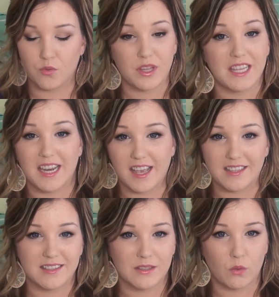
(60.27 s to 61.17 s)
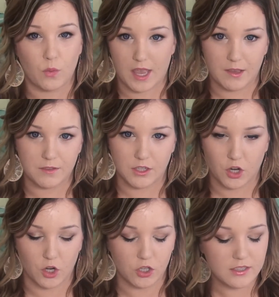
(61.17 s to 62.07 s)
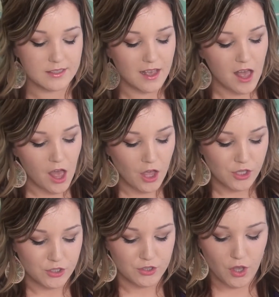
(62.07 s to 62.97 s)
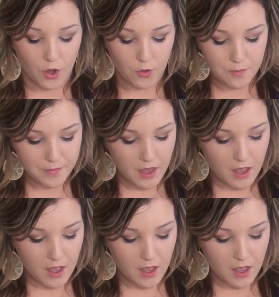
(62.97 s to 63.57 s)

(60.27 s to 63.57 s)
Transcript: really nice waves and curls. So,